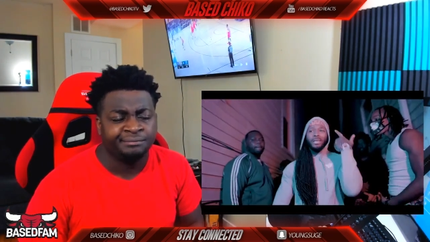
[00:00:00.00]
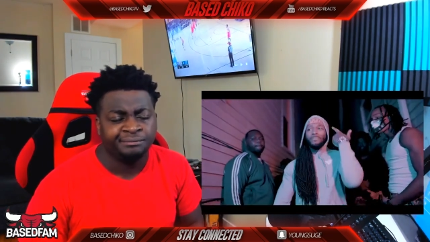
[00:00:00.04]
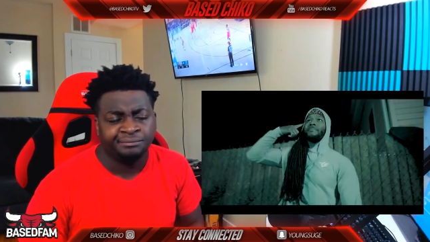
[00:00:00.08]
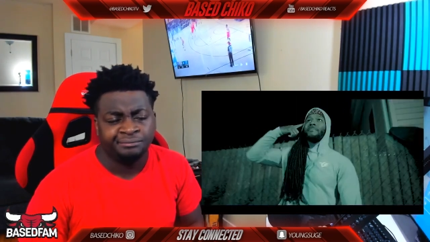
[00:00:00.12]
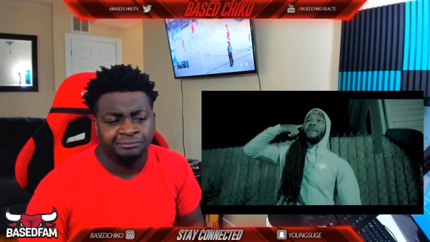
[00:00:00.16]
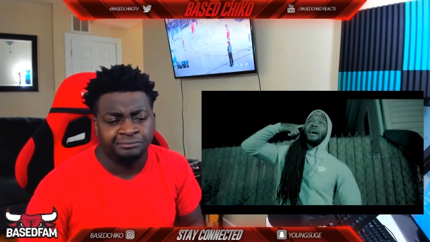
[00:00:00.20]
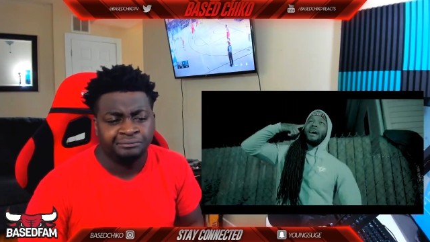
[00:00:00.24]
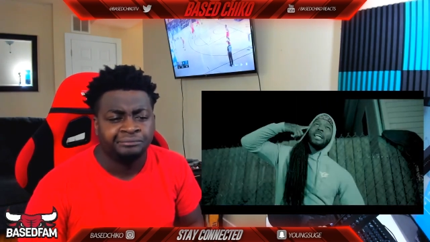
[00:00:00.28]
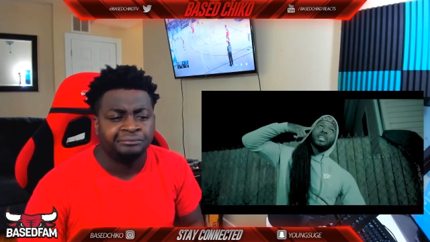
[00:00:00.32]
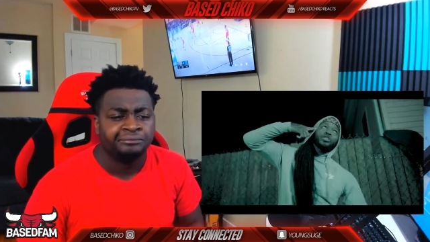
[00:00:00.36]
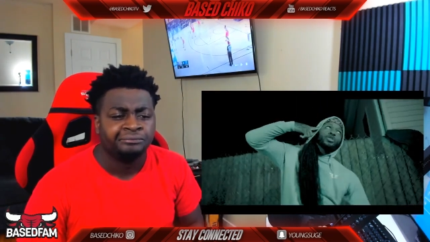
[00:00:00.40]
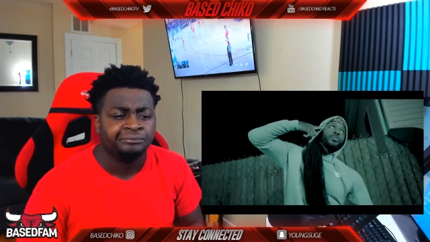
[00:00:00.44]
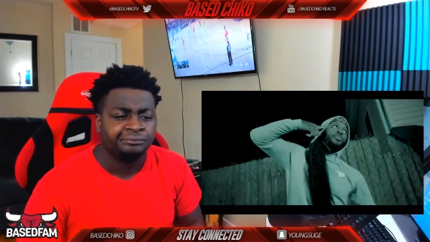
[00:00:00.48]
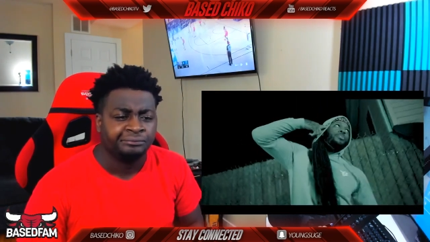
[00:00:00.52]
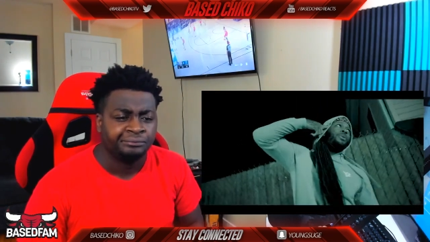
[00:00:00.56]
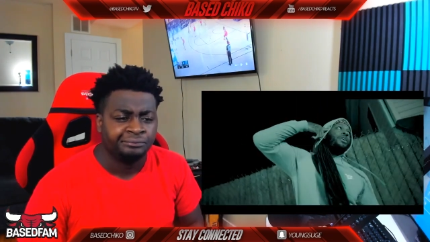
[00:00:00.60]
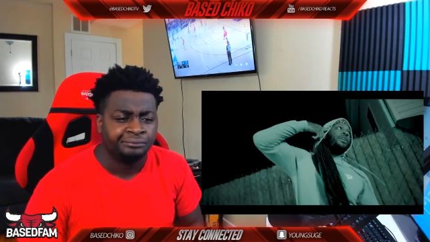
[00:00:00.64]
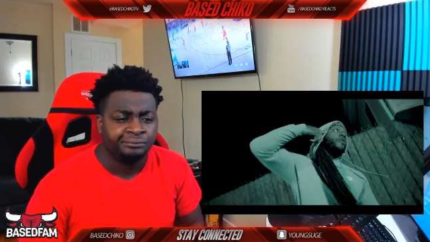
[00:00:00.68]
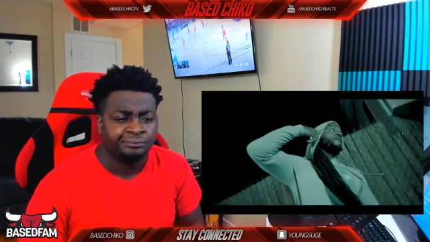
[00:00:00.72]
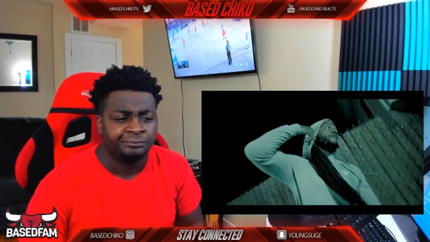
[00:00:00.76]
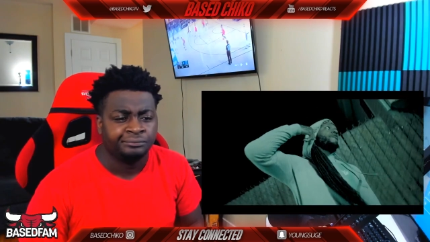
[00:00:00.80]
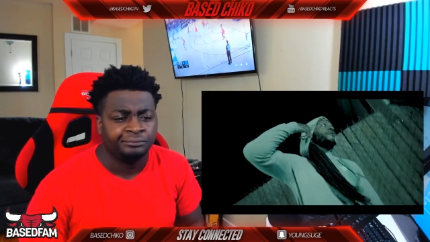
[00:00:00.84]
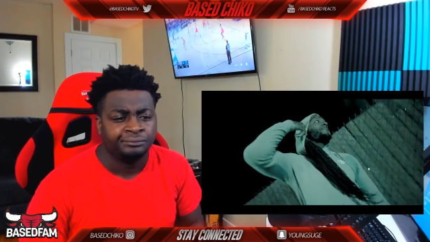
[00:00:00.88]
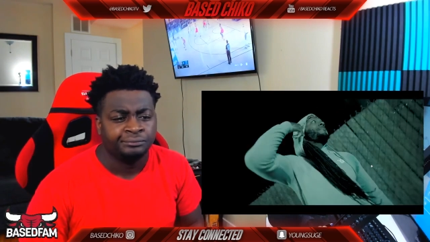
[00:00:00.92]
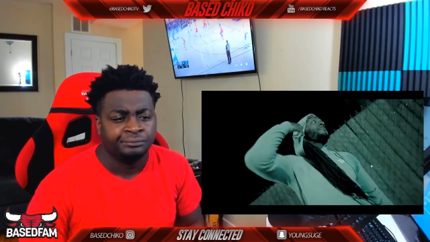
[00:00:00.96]

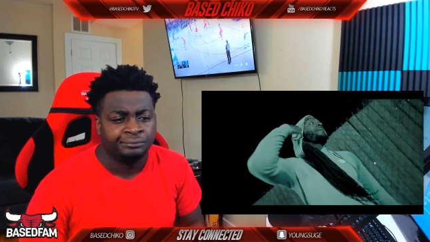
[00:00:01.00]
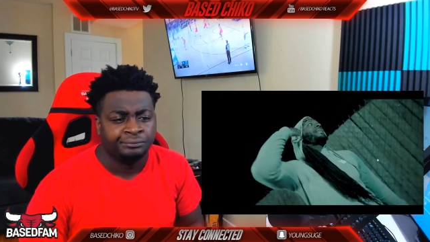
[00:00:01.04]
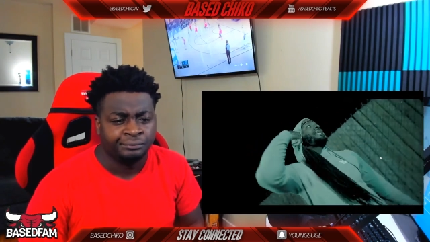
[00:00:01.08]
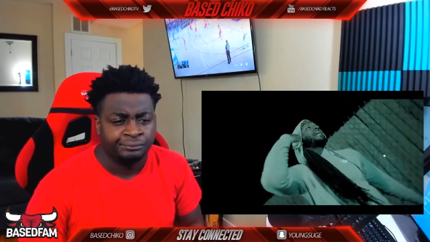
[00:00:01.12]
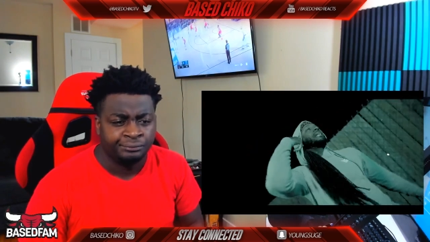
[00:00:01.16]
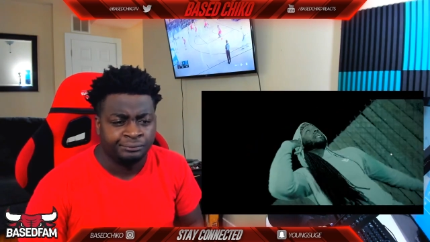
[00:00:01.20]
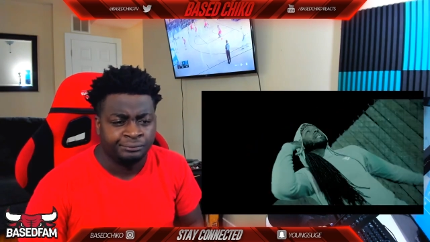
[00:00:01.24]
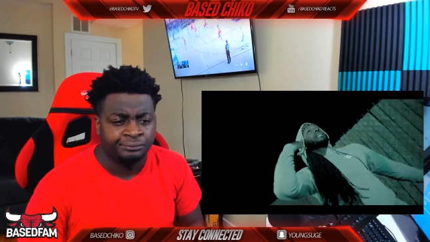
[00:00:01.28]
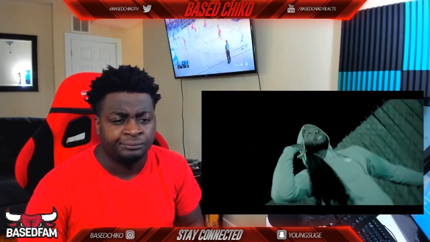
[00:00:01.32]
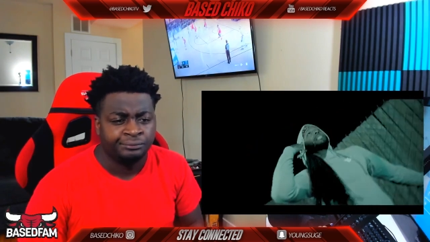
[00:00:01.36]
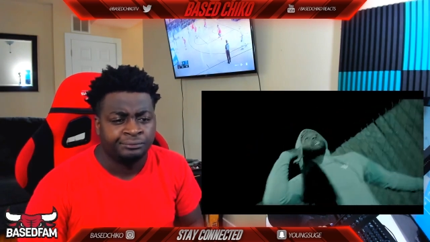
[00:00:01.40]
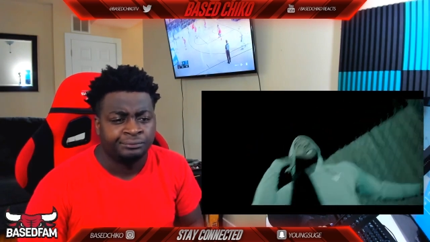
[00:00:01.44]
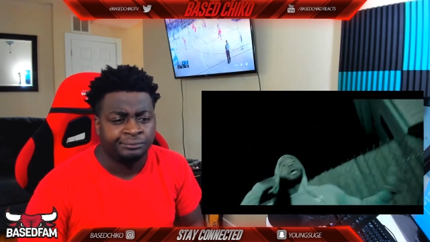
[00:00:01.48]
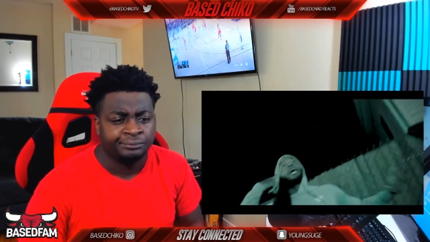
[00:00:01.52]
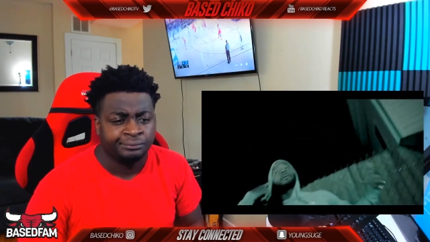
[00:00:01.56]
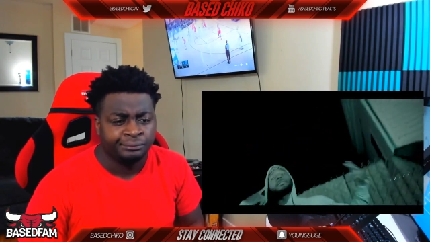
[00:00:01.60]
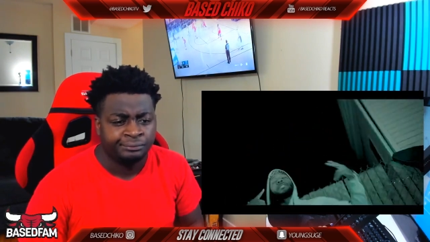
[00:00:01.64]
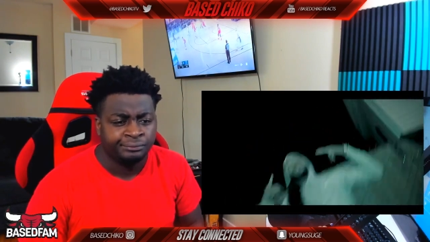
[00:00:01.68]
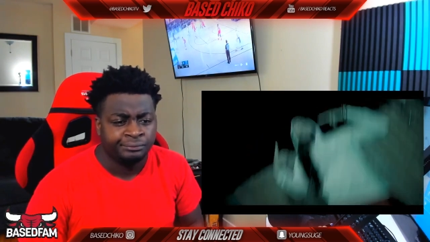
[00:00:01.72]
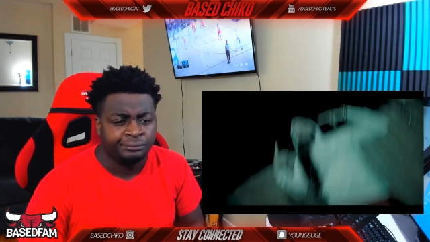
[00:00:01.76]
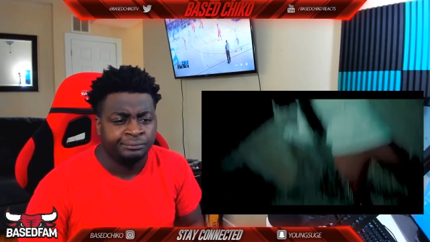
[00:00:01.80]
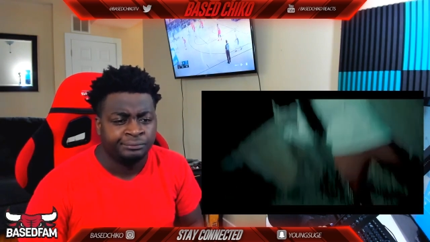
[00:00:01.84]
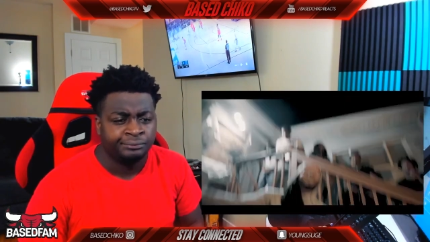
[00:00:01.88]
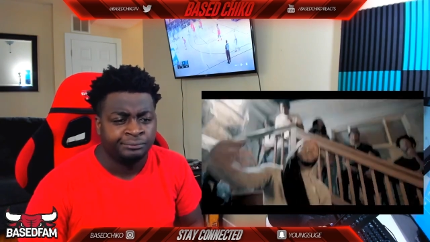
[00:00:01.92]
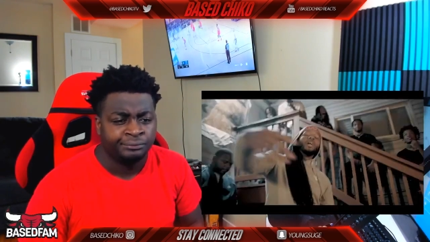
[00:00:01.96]

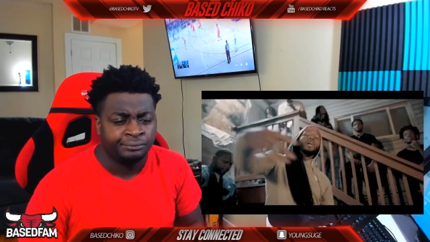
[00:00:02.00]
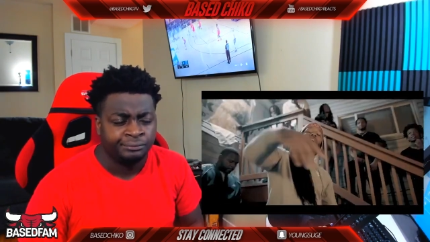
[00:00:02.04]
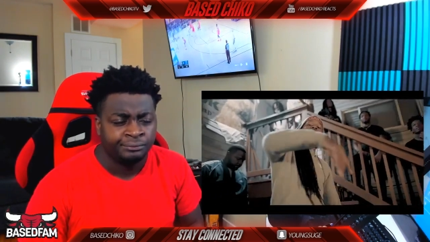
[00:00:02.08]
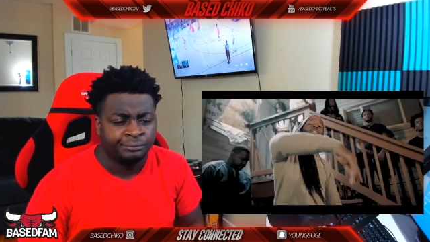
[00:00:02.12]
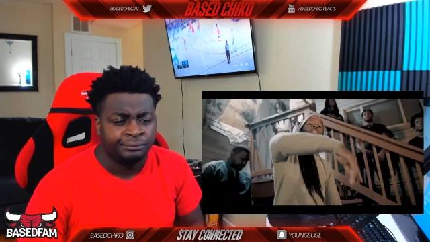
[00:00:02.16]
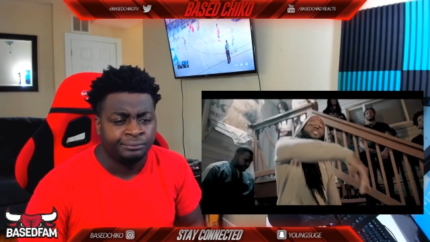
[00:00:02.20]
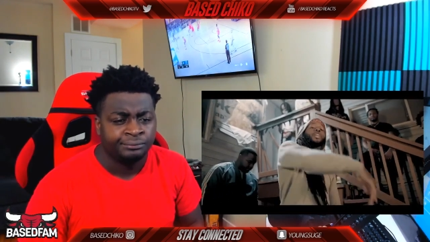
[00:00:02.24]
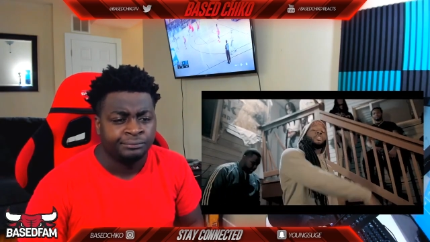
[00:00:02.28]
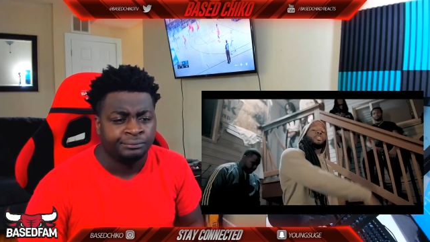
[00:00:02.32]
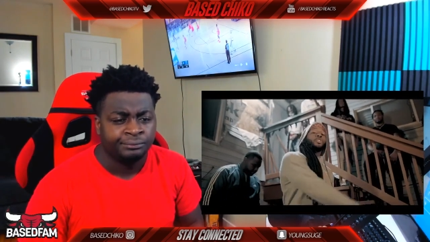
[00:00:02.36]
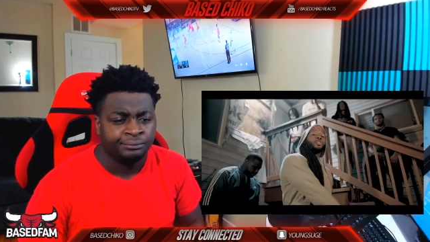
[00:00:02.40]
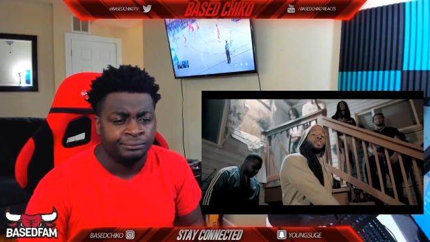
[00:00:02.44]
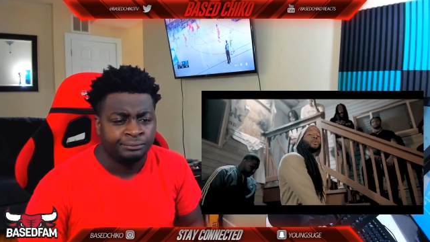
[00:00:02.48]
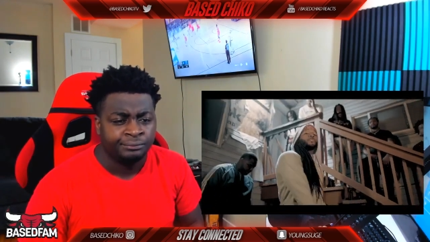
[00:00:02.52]
(silence)